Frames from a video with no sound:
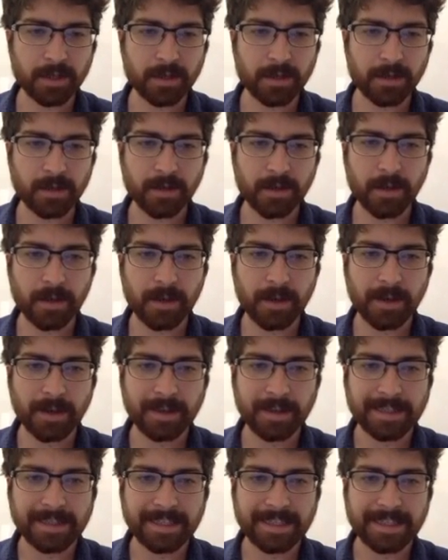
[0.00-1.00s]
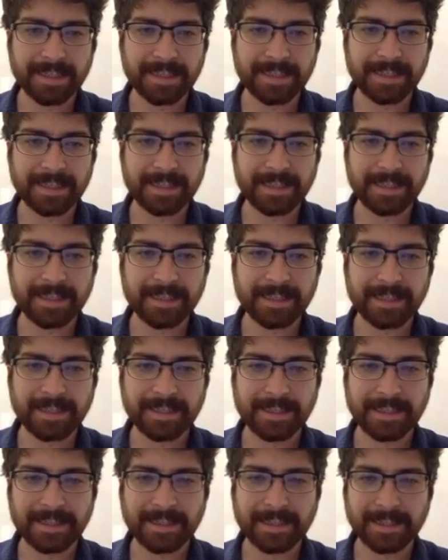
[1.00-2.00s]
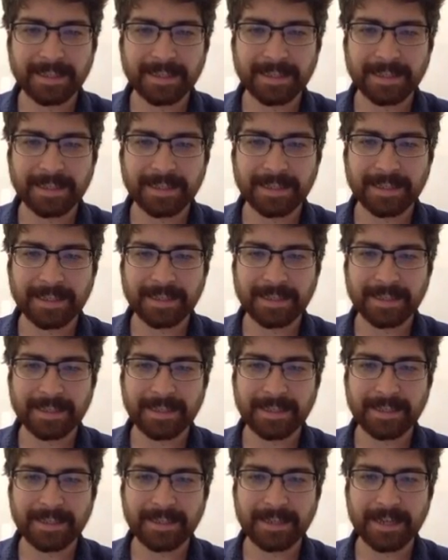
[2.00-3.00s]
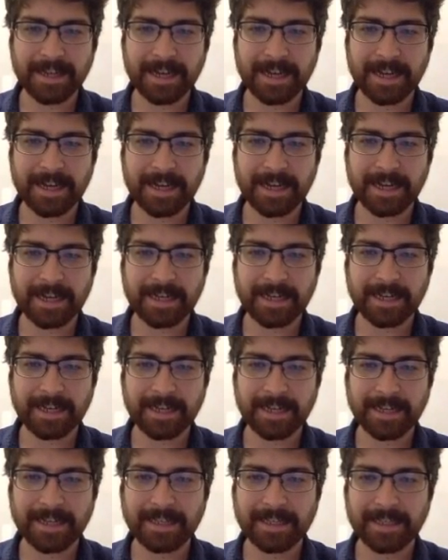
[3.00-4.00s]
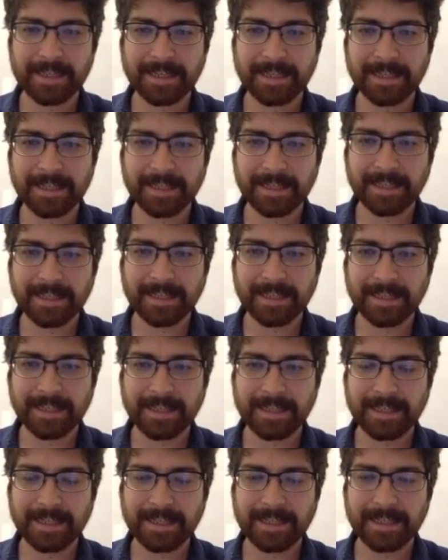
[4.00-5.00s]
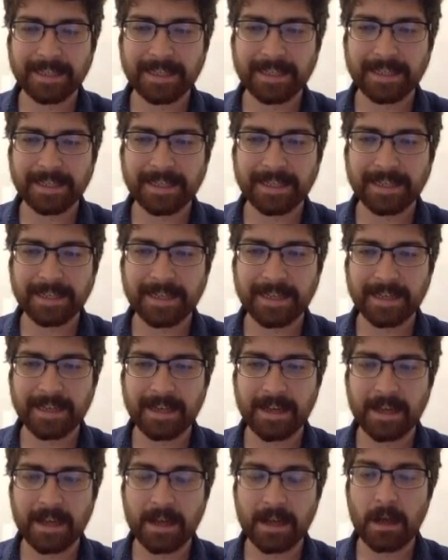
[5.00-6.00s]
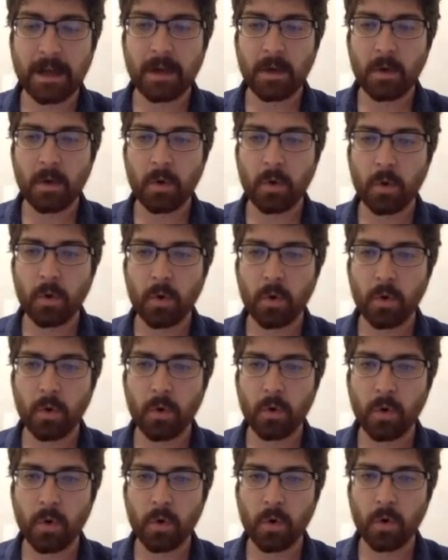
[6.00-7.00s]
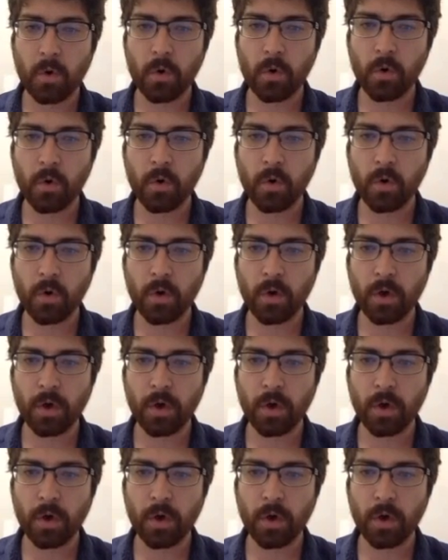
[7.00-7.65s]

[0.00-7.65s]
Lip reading: No one is speaking in this clip.